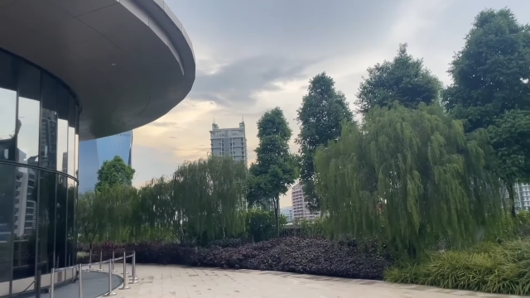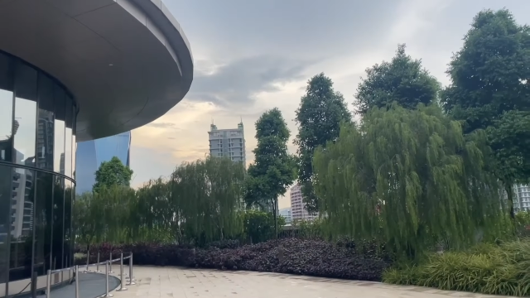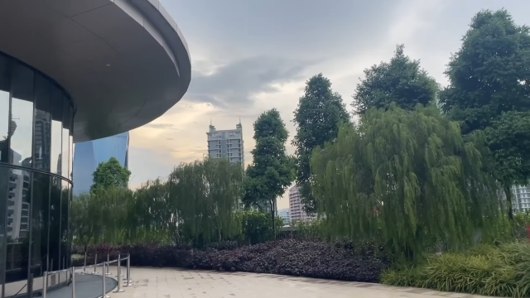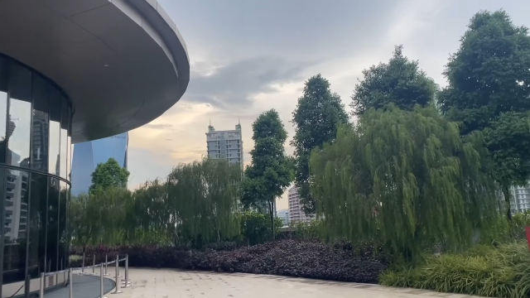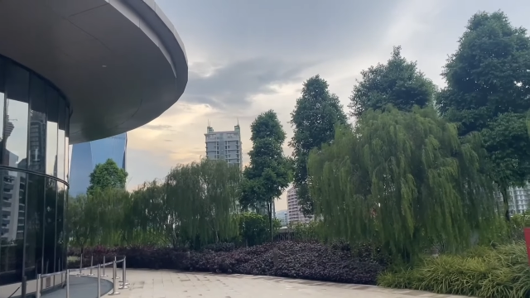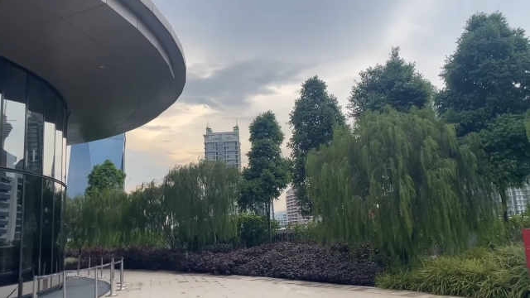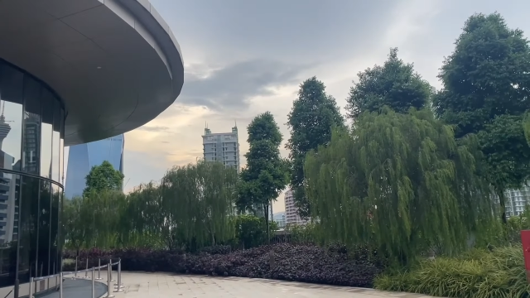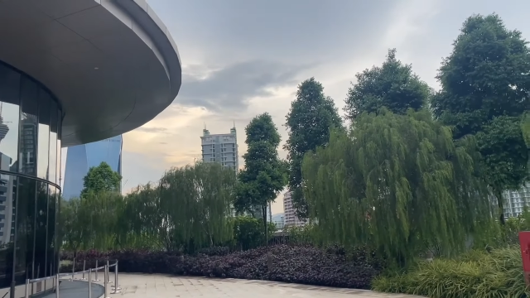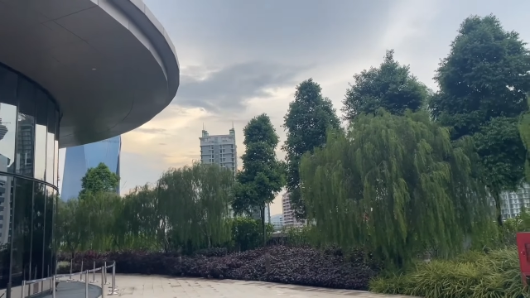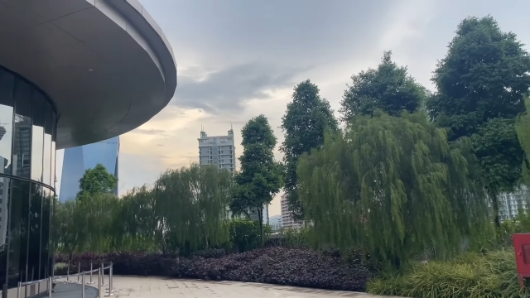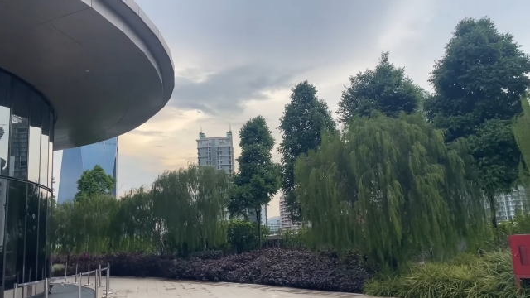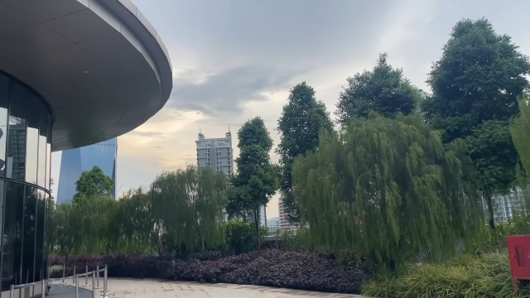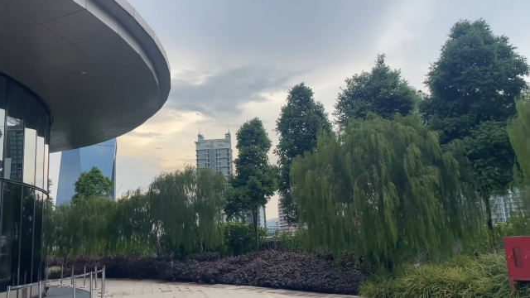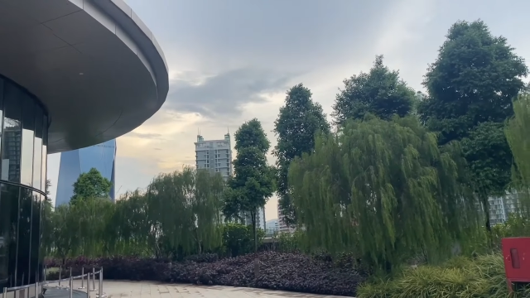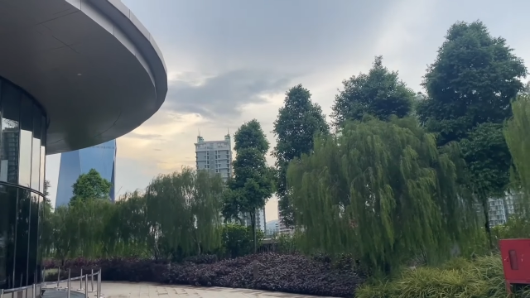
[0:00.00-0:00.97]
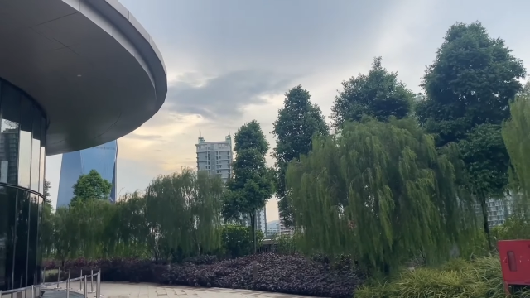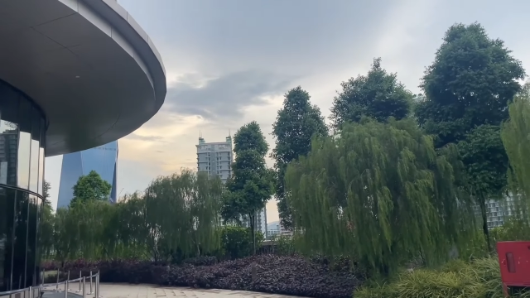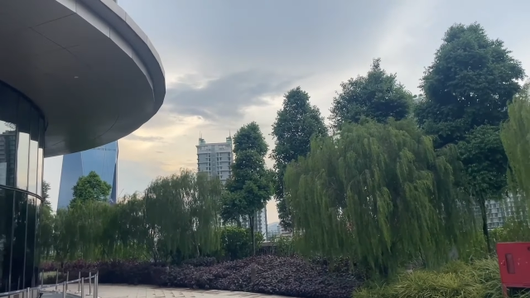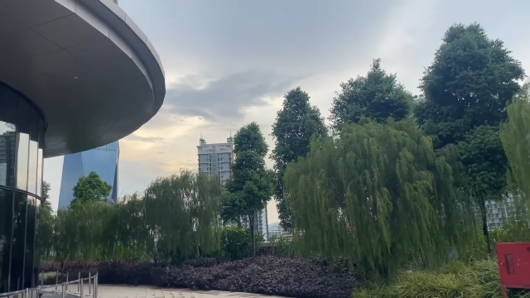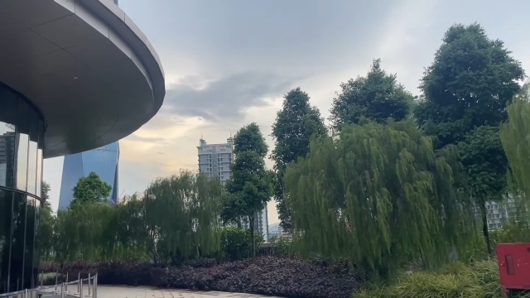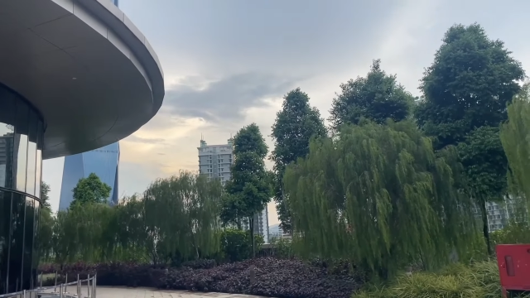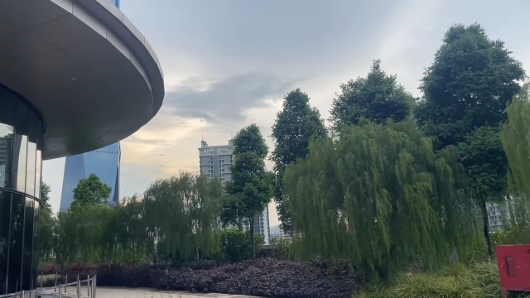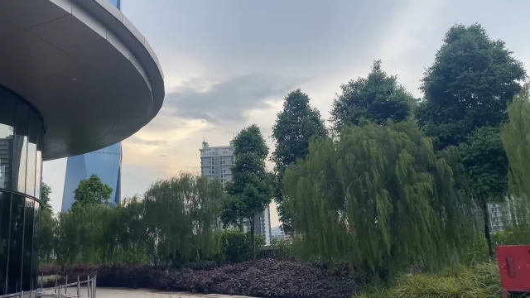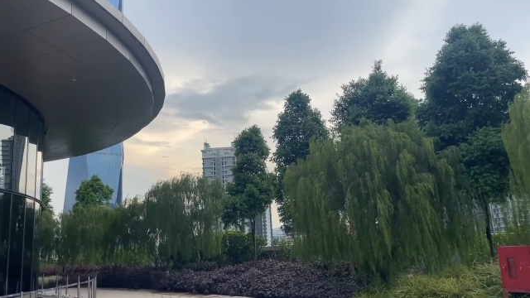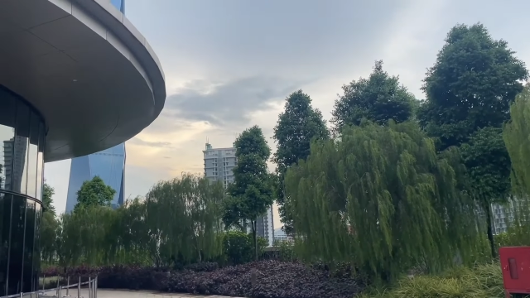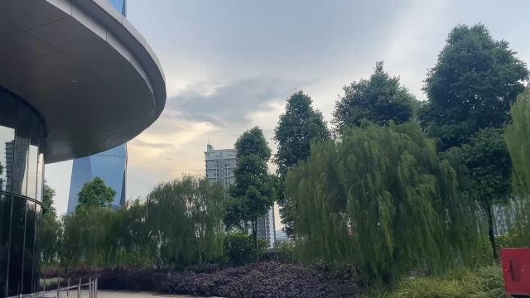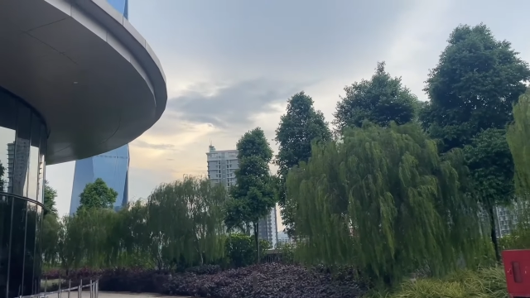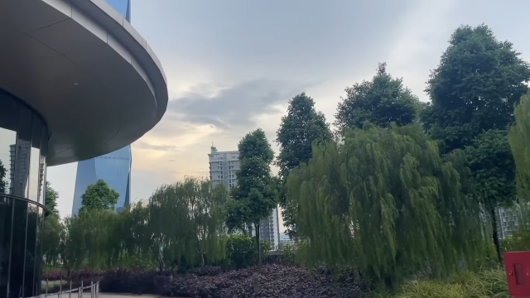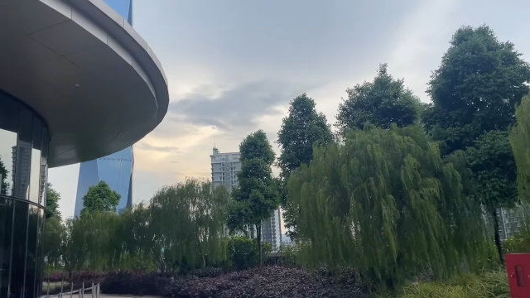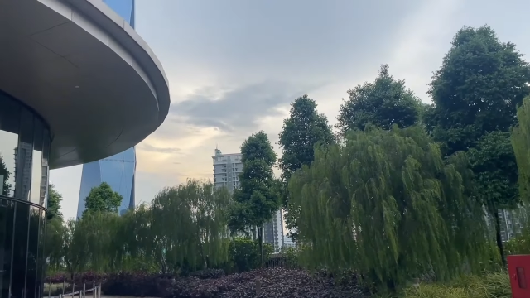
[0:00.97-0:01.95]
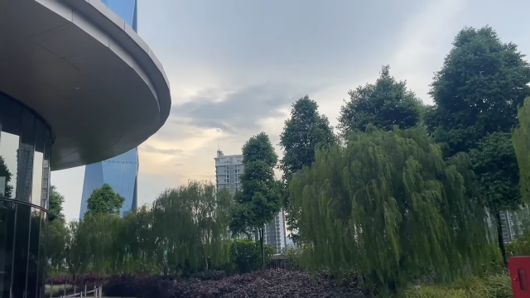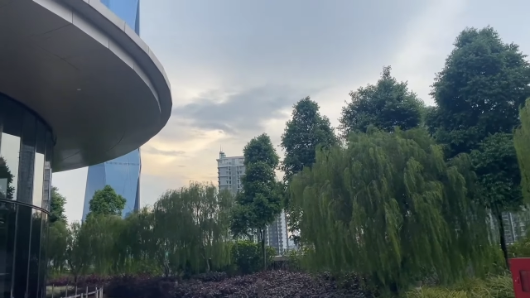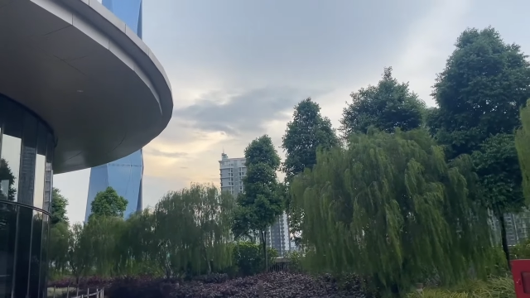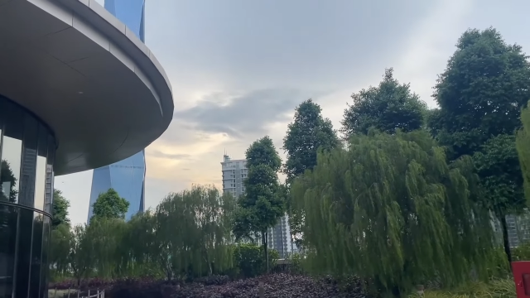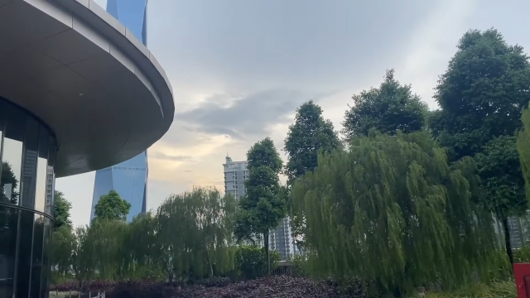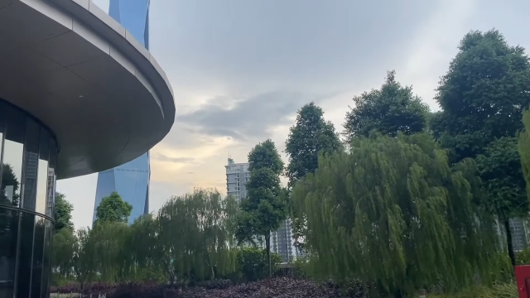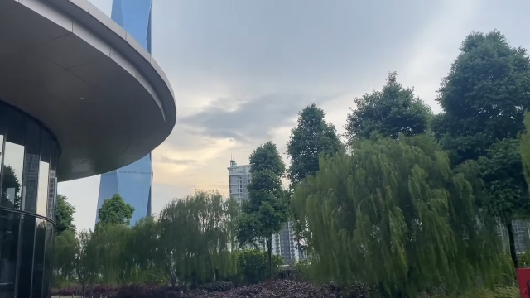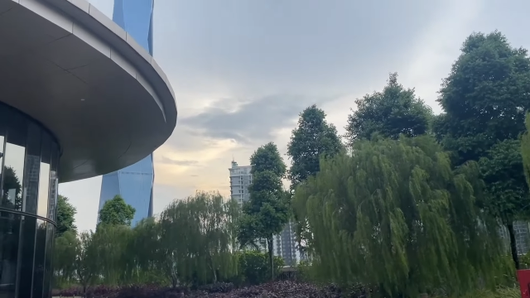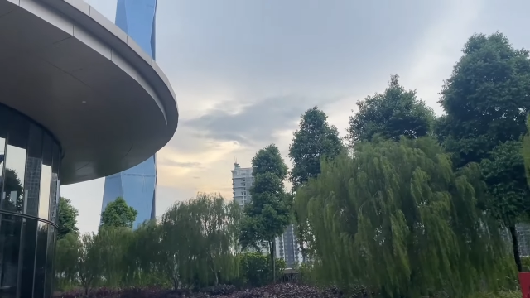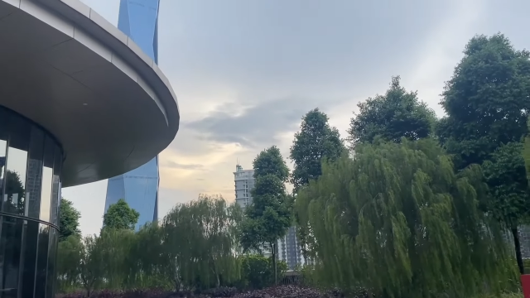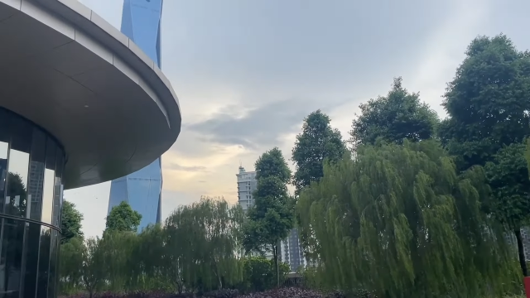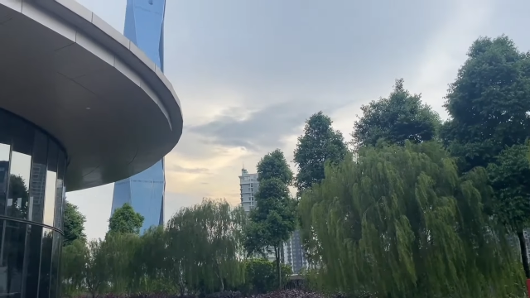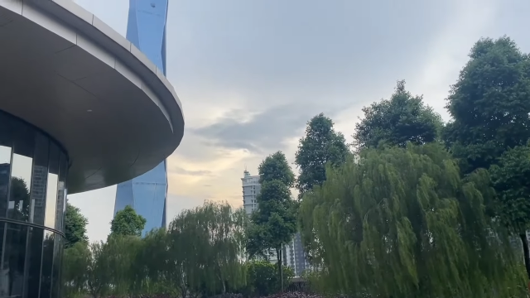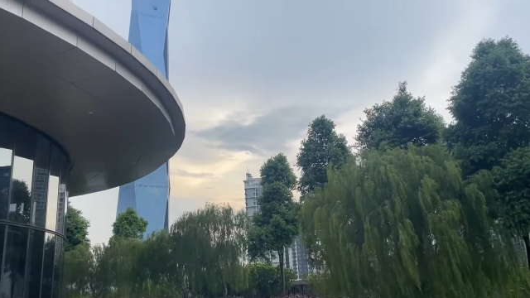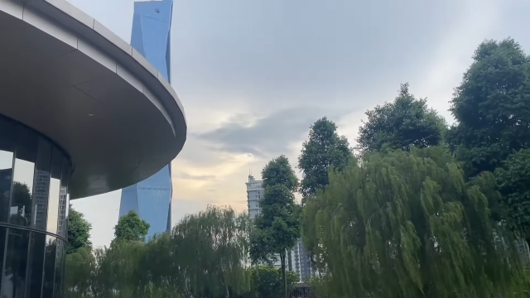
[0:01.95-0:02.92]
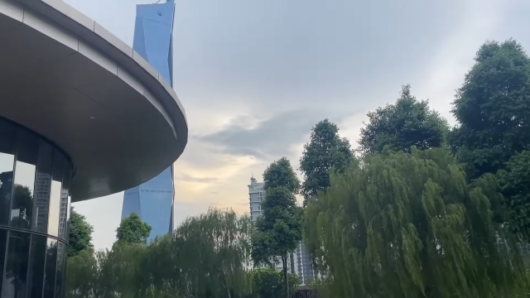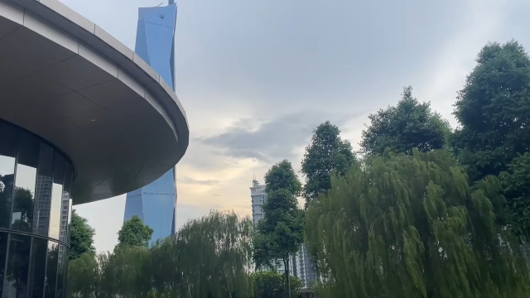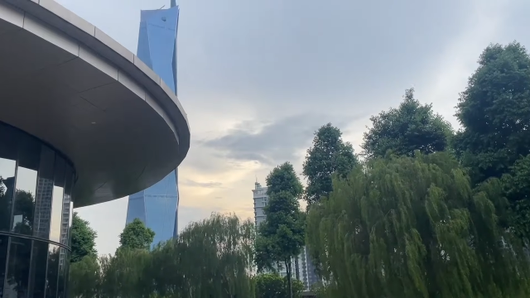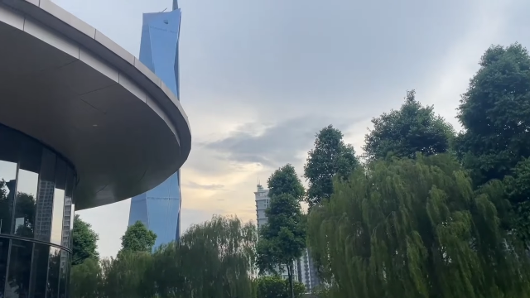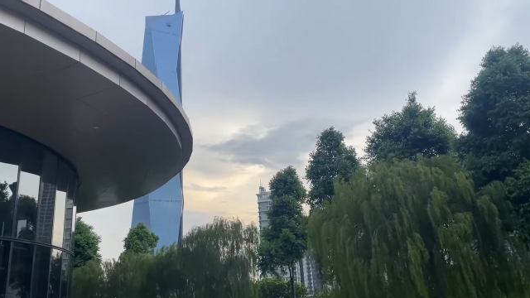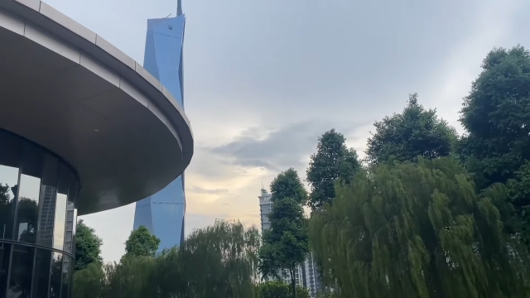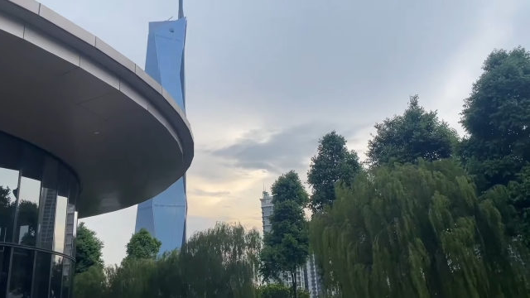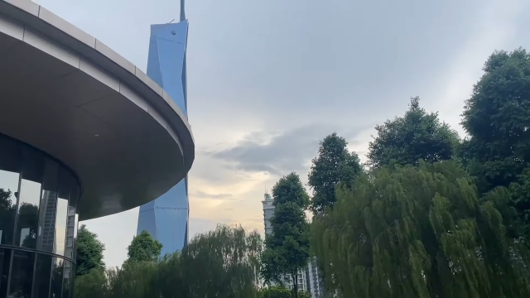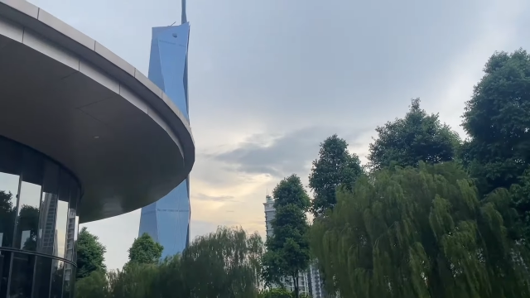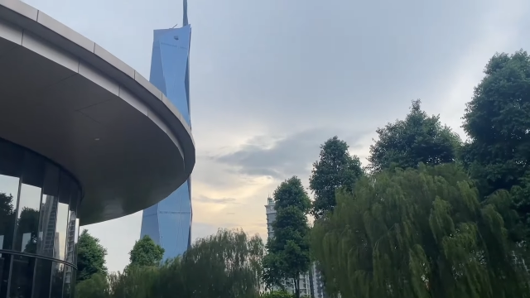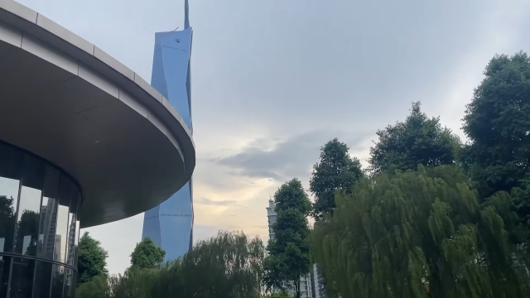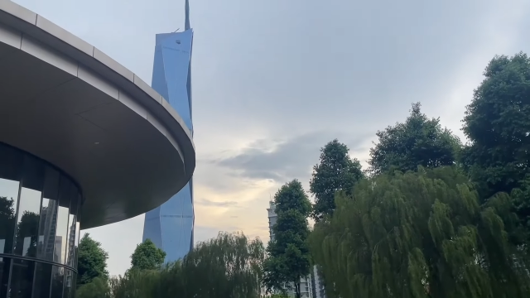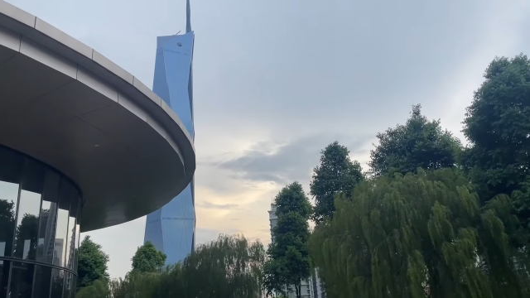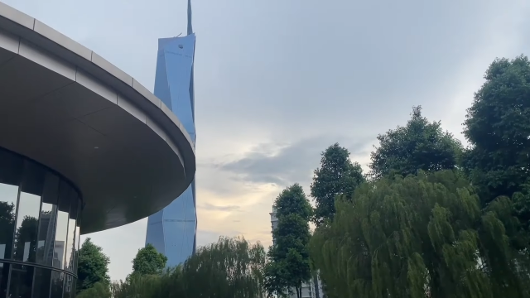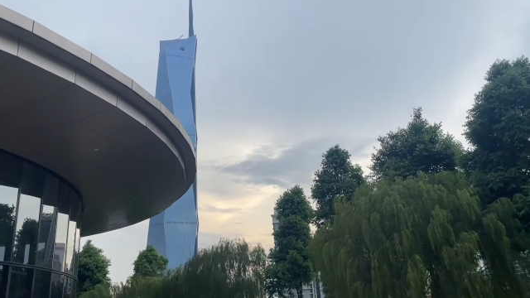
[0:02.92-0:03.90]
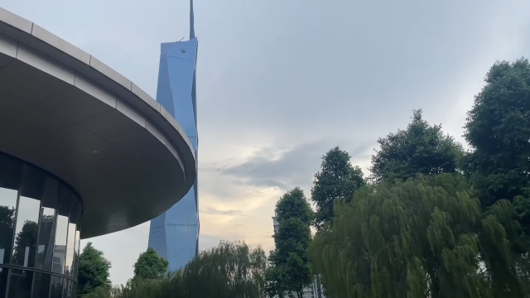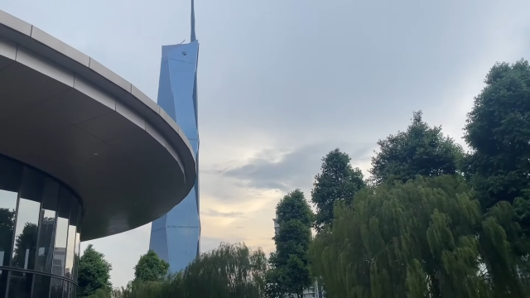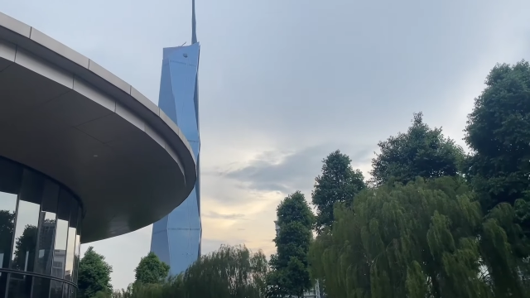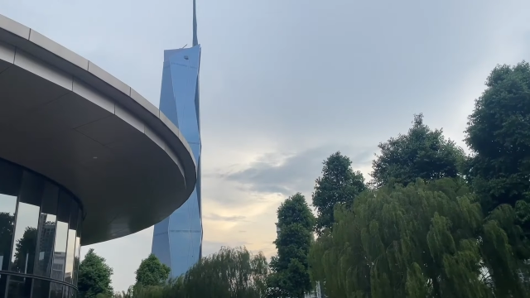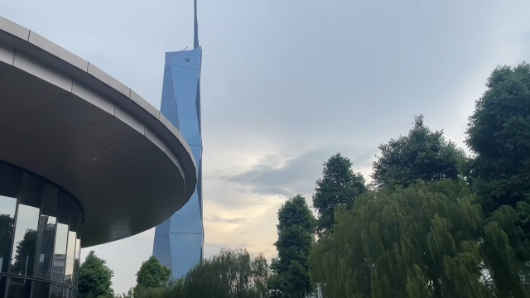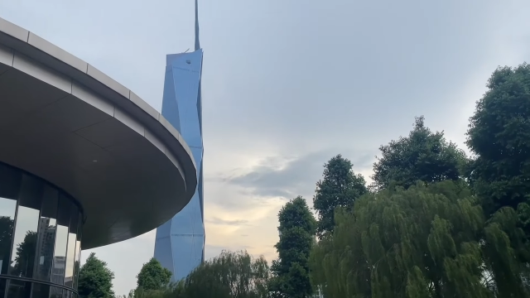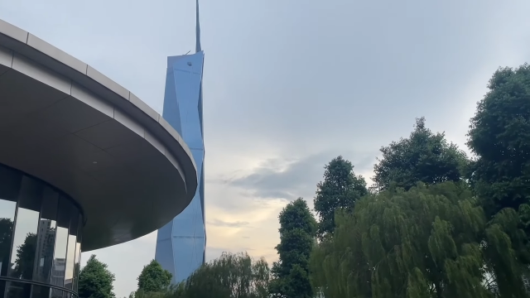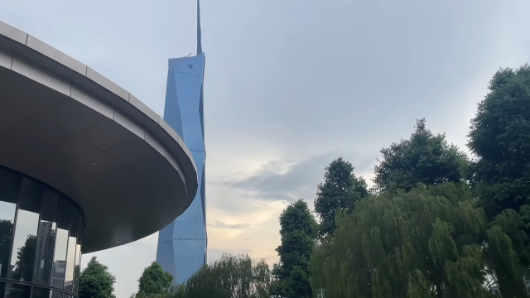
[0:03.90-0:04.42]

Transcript: No face is visible, so there are no lips to read.